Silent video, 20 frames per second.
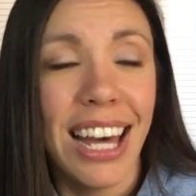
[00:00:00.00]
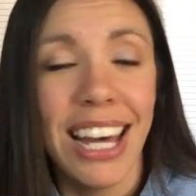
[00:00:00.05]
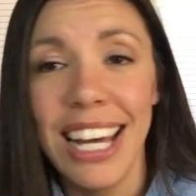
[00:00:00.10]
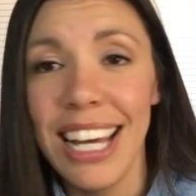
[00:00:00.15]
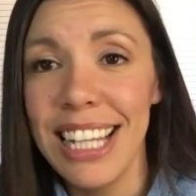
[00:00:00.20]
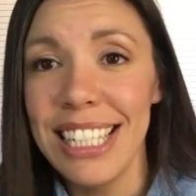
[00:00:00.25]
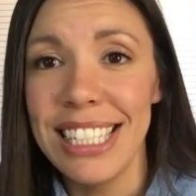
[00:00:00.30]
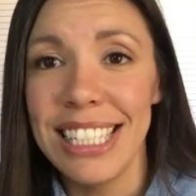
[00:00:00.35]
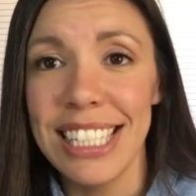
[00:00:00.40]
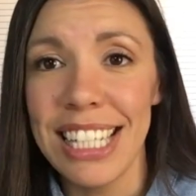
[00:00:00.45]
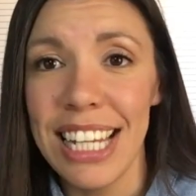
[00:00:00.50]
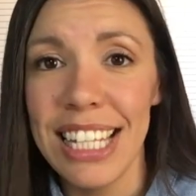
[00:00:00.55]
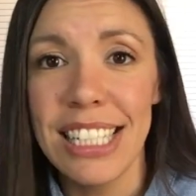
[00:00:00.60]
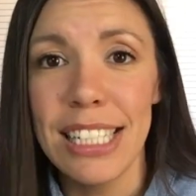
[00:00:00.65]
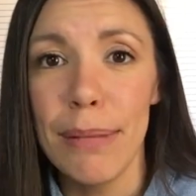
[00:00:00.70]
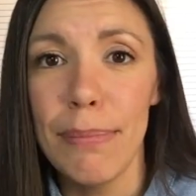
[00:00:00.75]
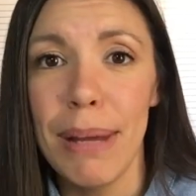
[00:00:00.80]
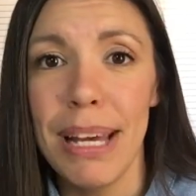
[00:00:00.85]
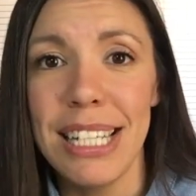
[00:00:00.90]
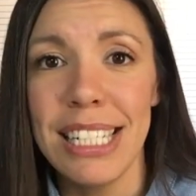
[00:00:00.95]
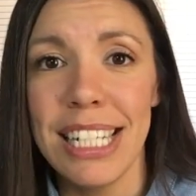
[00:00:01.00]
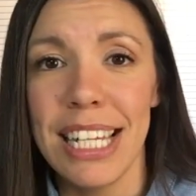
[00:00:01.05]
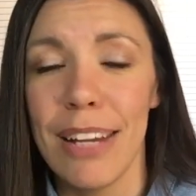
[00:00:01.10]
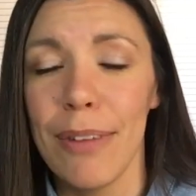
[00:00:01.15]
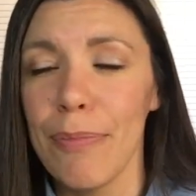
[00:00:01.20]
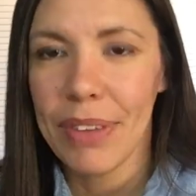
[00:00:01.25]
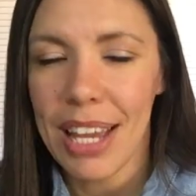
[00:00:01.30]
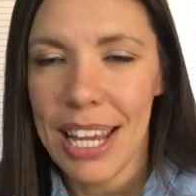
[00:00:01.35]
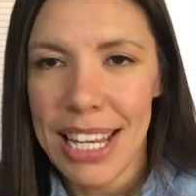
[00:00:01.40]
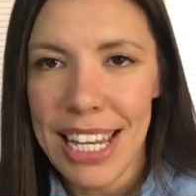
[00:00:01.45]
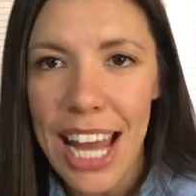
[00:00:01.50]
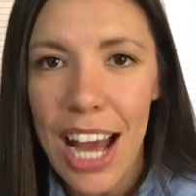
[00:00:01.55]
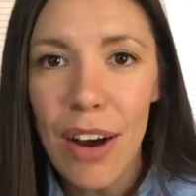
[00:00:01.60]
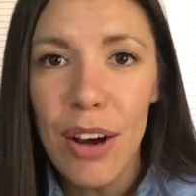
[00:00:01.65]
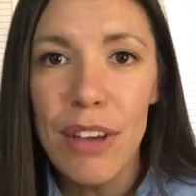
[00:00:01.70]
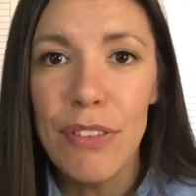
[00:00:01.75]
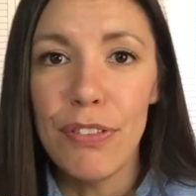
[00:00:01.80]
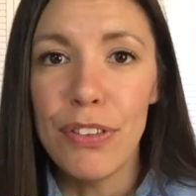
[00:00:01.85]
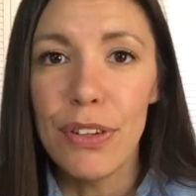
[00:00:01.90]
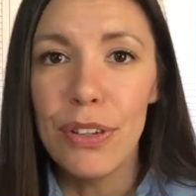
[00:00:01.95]
it's it's amazing now
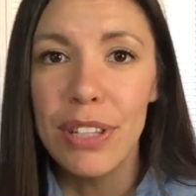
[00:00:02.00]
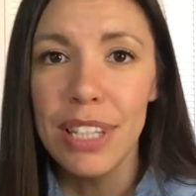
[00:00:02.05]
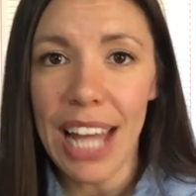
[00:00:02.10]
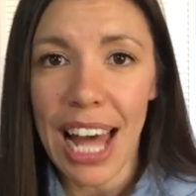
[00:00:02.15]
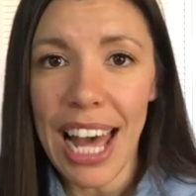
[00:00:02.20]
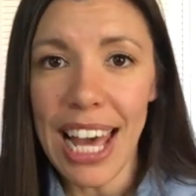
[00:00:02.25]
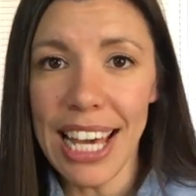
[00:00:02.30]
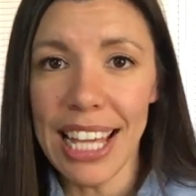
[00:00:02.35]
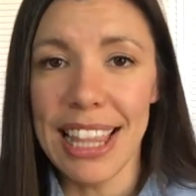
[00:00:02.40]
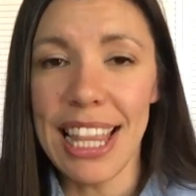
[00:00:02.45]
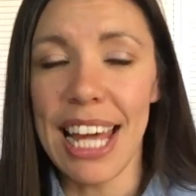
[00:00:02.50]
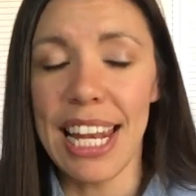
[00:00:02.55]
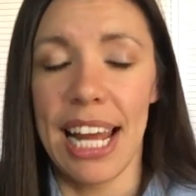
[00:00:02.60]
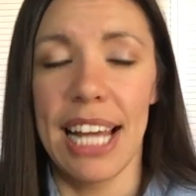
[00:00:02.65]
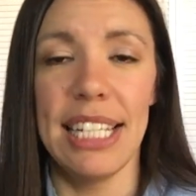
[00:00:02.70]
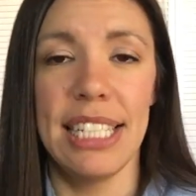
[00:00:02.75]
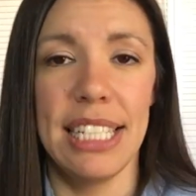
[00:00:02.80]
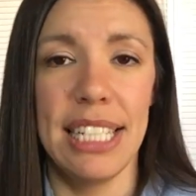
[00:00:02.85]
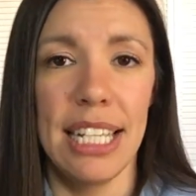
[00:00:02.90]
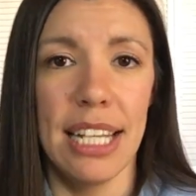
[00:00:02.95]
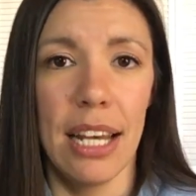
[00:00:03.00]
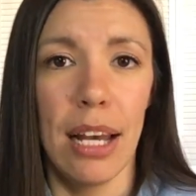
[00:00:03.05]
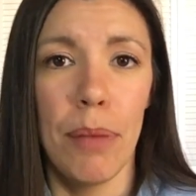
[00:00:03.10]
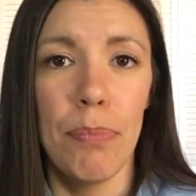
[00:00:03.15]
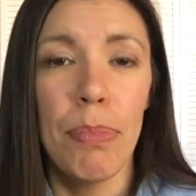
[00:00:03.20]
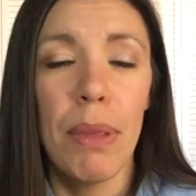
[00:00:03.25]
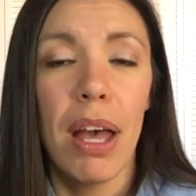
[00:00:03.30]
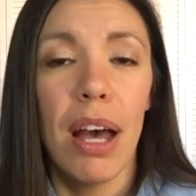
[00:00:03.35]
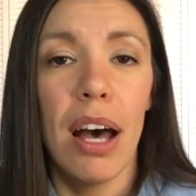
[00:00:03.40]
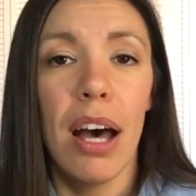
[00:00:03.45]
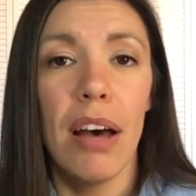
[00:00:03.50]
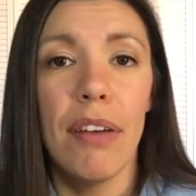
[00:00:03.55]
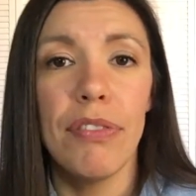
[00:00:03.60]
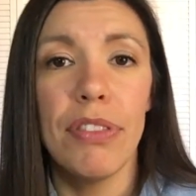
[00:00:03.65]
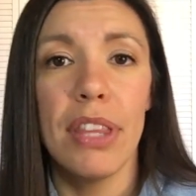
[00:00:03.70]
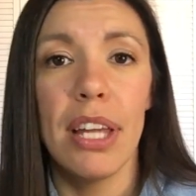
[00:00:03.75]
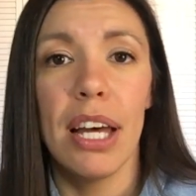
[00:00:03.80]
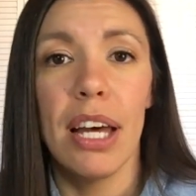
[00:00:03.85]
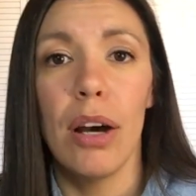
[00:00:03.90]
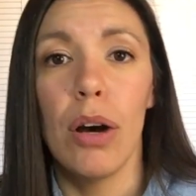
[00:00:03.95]
if you like that idea of
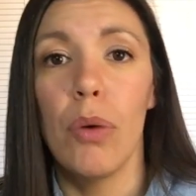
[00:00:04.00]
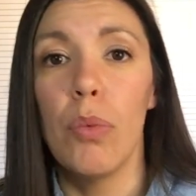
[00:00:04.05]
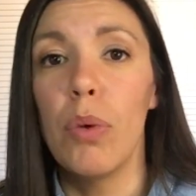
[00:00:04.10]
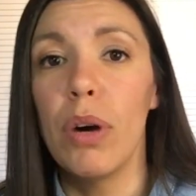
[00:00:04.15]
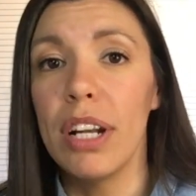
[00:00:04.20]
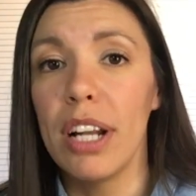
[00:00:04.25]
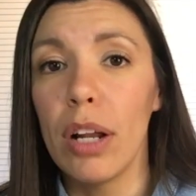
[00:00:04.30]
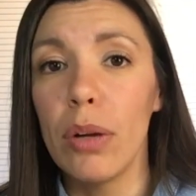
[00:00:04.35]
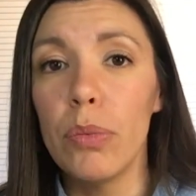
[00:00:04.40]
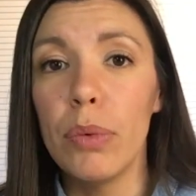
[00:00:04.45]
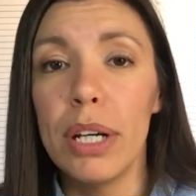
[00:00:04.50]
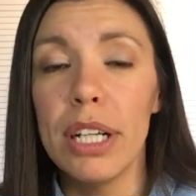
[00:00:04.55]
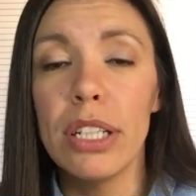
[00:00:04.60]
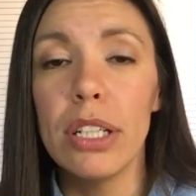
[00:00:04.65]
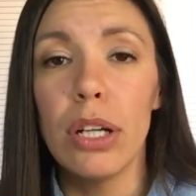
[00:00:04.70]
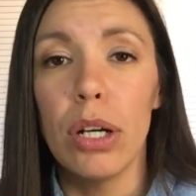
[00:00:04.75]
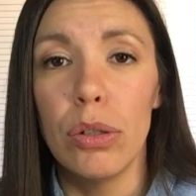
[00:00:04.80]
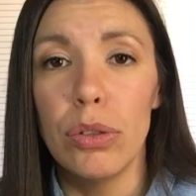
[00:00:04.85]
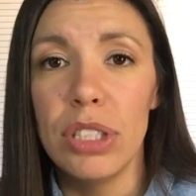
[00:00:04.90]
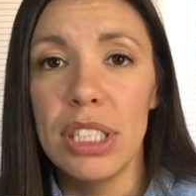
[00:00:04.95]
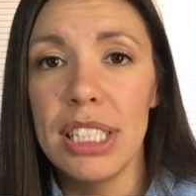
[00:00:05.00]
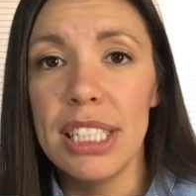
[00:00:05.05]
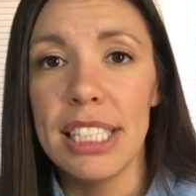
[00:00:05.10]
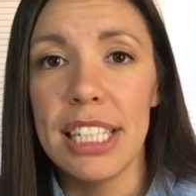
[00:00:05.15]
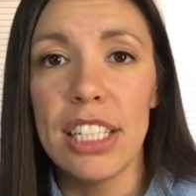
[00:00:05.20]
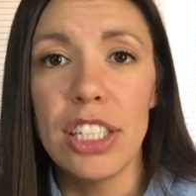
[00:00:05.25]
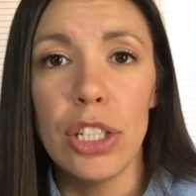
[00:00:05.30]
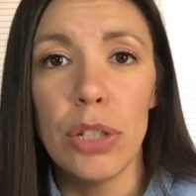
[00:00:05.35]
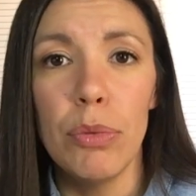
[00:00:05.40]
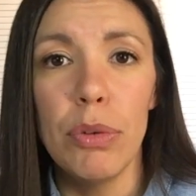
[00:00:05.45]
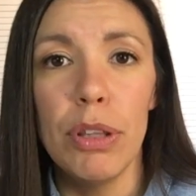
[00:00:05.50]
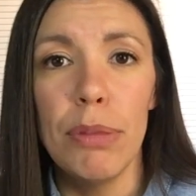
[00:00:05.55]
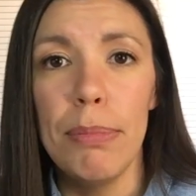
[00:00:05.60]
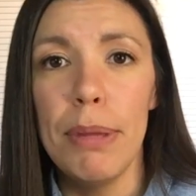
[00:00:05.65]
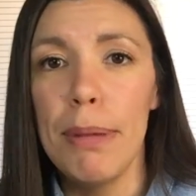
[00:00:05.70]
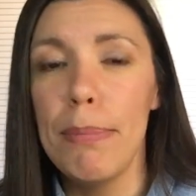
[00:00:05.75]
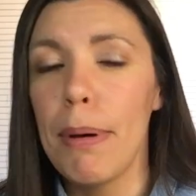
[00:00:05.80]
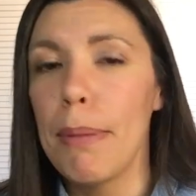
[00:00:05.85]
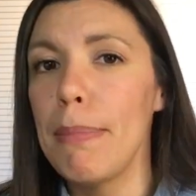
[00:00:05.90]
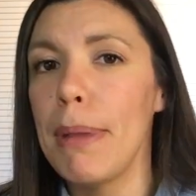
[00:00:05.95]
the one-on-one -on -one coaching session with me
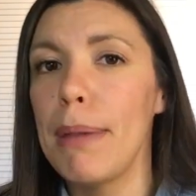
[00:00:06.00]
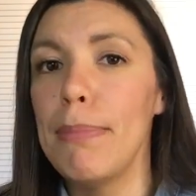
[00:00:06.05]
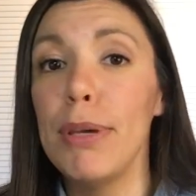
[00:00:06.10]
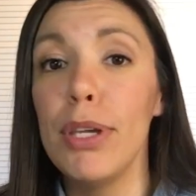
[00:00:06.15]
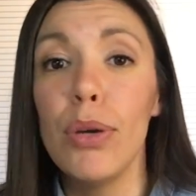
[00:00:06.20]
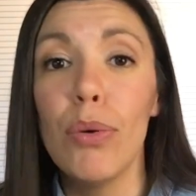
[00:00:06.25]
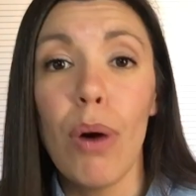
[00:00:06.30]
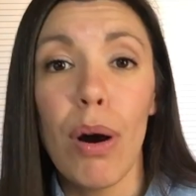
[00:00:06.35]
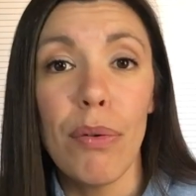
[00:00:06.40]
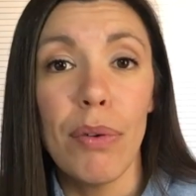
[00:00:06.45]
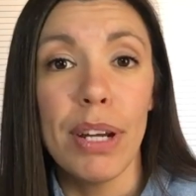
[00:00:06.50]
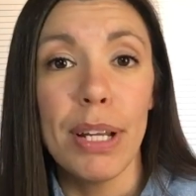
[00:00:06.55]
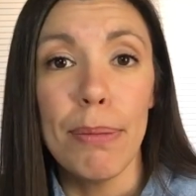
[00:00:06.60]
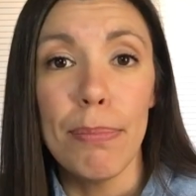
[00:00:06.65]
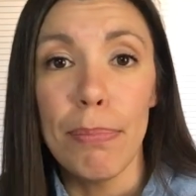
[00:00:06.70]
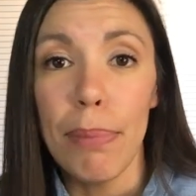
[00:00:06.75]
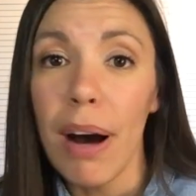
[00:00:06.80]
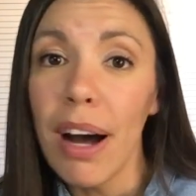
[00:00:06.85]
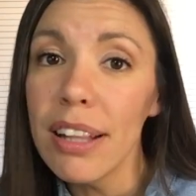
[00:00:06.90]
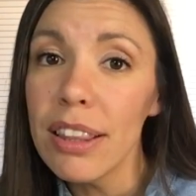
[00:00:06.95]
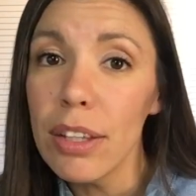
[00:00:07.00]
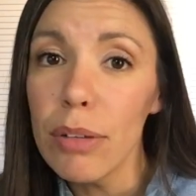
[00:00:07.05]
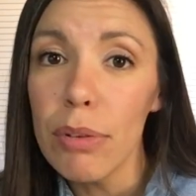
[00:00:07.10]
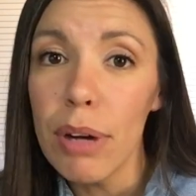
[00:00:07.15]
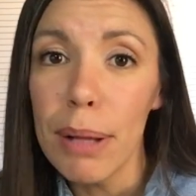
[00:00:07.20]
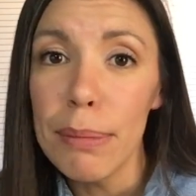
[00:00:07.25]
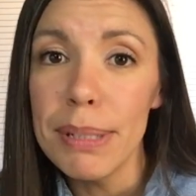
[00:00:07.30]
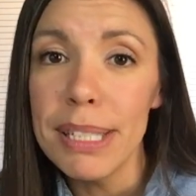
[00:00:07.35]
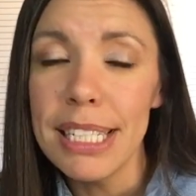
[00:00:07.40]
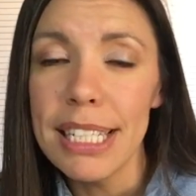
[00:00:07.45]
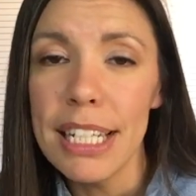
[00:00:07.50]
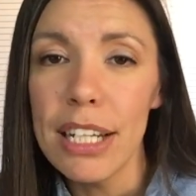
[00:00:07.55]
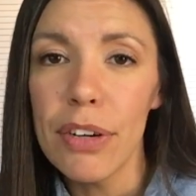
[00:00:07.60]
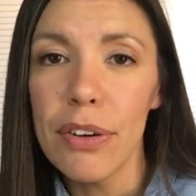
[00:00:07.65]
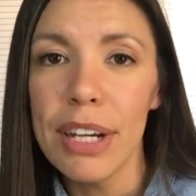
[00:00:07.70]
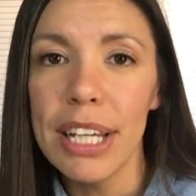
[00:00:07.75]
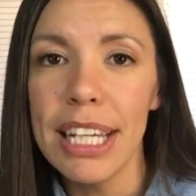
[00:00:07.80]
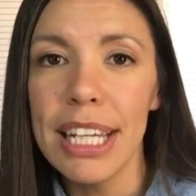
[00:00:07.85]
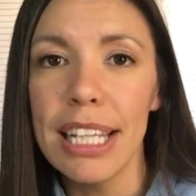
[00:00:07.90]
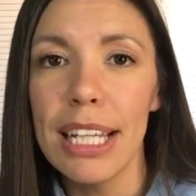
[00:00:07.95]
but maybe you already bought the robinson
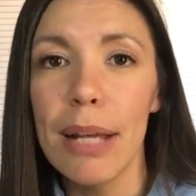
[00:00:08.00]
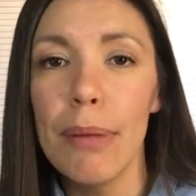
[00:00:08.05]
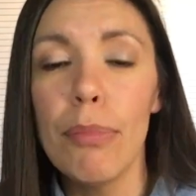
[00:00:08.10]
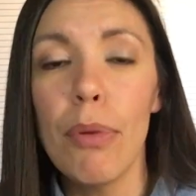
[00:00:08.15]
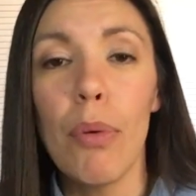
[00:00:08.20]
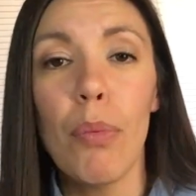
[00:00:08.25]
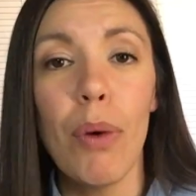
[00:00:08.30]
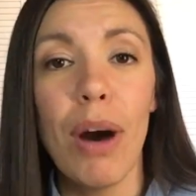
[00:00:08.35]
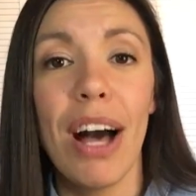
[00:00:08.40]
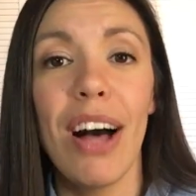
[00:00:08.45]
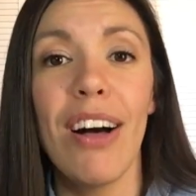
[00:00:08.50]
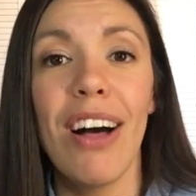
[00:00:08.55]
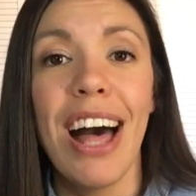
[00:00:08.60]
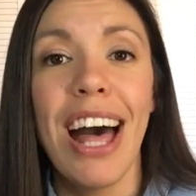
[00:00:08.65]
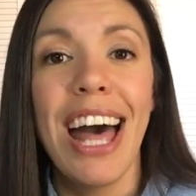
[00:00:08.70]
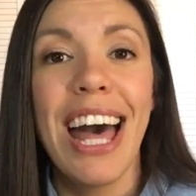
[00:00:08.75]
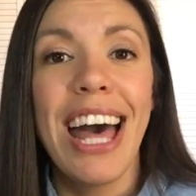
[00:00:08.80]
curriculum well